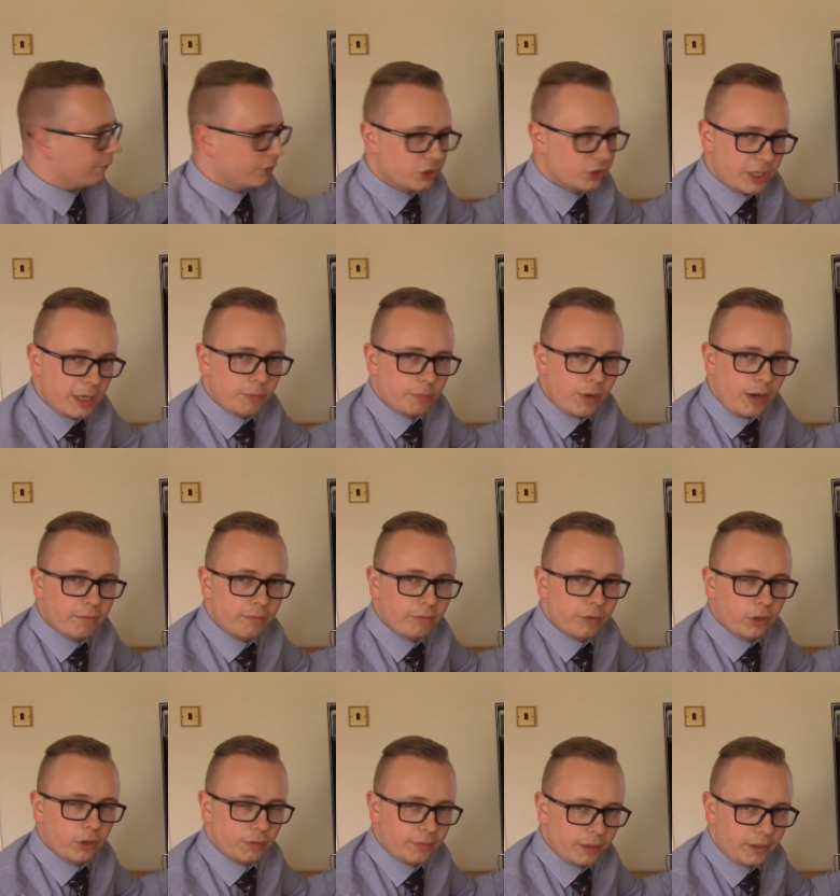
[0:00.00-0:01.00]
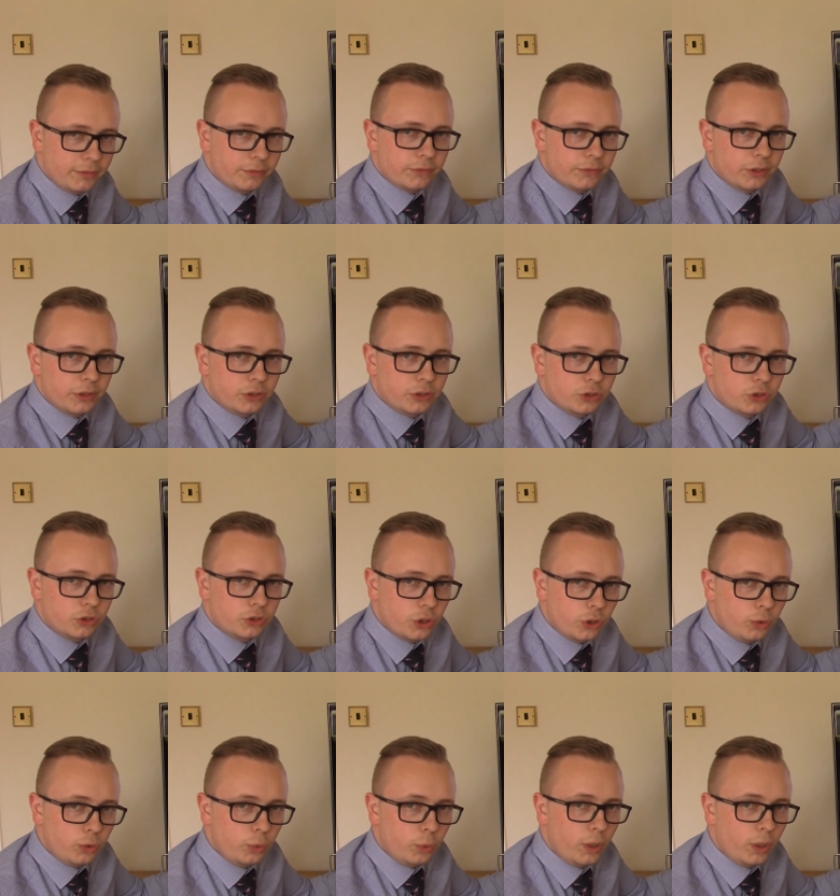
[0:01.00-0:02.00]
same rainfall event for
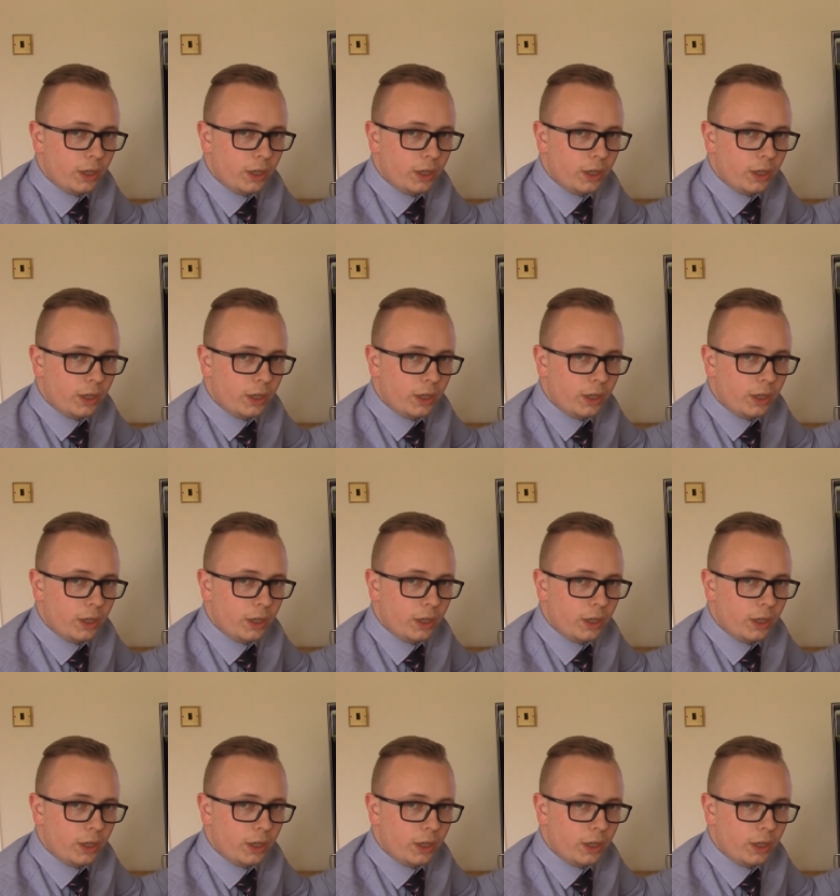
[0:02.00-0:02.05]
two